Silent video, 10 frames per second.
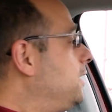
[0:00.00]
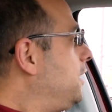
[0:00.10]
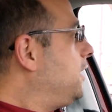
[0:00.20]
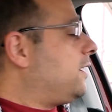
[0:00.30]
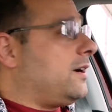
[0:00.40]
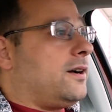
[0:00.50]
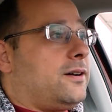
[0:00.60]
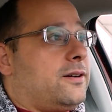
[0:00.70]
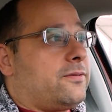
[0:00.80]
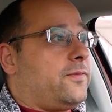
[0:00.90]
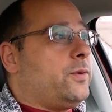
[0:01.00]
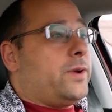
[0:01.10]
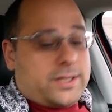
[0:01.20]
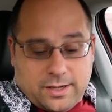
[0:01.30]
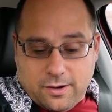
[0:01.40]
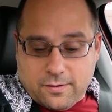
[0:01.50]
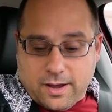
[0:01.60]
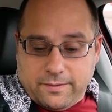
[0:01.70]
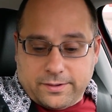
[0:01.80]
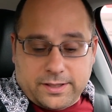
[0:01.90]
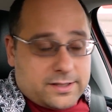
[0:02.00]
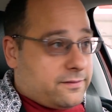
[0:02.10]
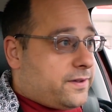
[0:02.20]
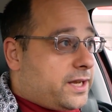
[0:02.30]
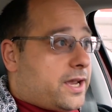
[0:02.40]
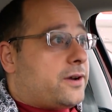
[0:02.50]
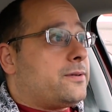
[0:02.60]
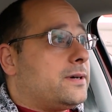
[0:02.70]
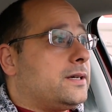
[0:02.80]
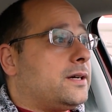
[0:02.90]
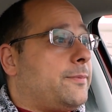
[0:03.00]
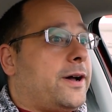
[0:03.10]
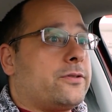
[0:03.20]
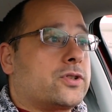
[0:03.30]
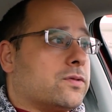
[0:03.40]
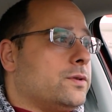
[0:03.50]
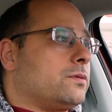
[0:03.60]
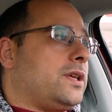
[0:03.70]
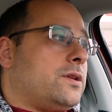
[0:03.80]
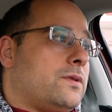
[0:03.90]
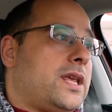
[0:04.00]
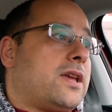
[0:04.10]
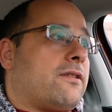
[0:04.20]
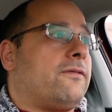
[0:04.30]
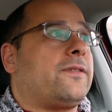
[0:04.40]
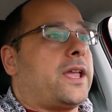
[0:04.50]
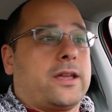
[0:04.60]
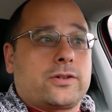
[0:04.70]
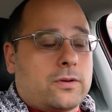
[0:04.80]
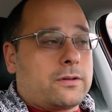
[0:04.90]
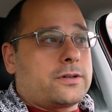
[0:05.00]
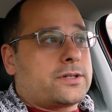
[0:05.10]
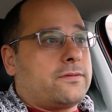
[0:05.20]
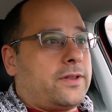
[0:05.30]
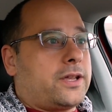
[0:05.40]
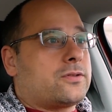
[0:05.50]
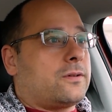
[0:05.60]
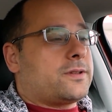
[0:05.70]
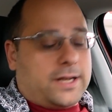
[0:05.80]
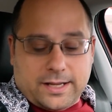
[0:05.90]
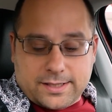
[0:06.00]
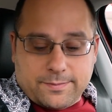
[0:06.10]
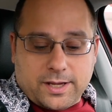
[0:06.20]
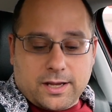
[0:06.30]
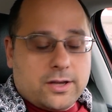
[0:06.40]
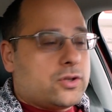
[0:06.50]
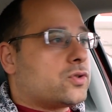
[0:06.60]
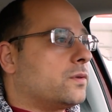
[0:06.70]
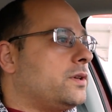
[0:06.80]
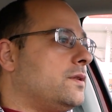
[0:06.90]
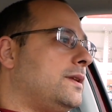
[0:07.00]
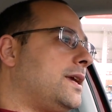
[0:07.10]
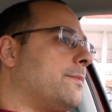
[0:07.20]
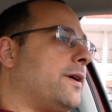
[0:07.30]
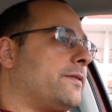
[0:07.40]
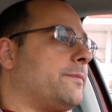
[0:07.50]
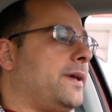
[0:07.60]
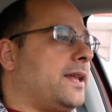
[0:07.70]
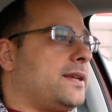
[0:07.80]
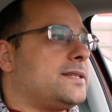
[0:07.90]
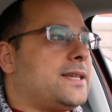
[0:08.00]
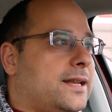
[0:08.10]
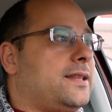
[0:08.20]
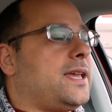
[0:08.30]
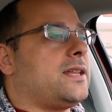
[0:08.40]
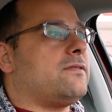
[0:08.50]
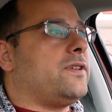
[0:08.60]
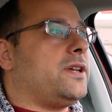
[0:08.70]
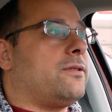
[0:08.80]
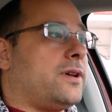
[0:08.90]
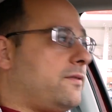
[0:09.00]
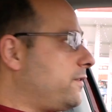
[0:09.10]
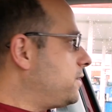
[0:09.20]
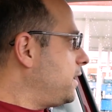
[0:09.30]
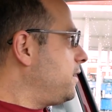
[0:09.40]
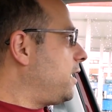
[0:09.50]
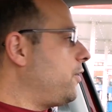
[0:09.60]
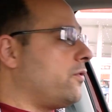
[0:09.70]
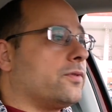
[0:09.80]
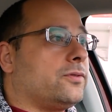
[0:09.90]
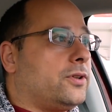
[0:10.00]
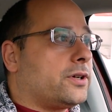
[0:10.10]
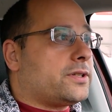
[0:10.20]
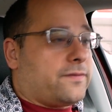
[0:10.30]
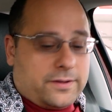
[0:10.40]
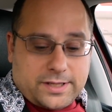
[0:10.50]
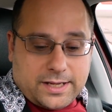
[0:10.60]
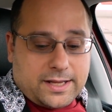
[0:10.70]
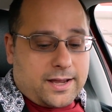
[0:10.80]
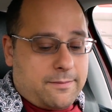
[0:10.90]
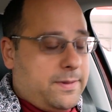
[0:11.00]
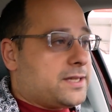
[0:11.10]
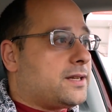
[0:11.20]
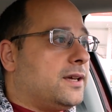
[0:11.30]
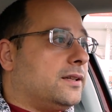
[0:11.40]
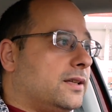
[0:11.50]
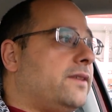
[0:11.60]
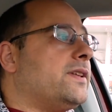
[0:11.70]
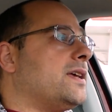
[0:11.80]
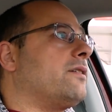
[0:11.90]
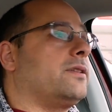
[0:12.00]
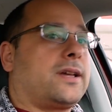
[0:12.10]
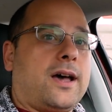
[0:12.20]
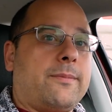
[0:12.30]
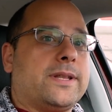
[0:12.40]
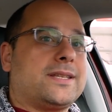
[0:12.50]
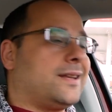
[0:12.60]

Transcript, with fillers: Uh, a few weeks ago, I released a video about truly unique flight controllers, flight controllers that had something truly unique about them. And I said at the end of the video, if there's any that I overlooked, if there's anything I missed, leave it down in the comments.